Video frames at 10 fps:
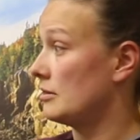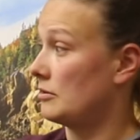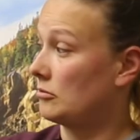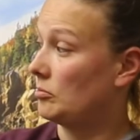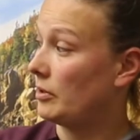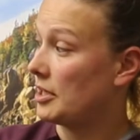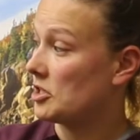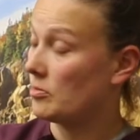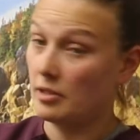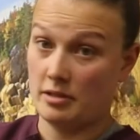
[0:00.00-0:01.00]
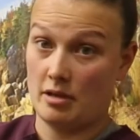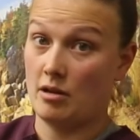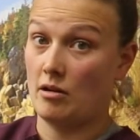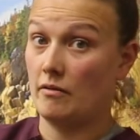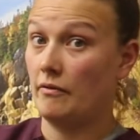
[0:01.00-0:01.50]
is the replacement
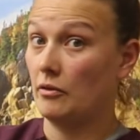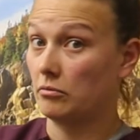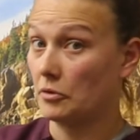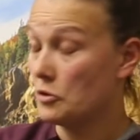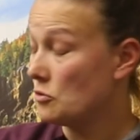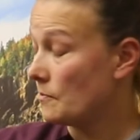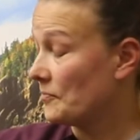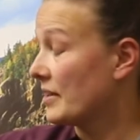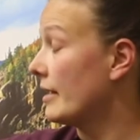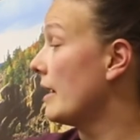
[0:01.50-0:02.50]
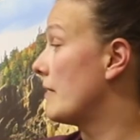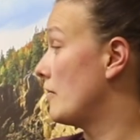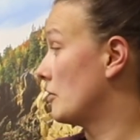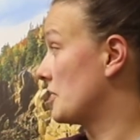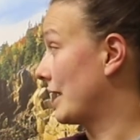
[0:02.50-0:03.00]
of the root, then
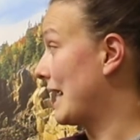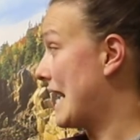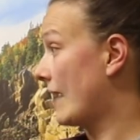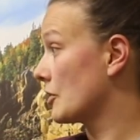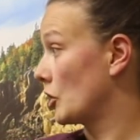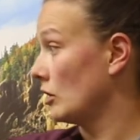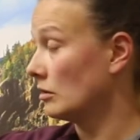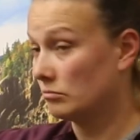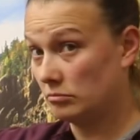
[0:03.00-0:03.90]
there's a connector,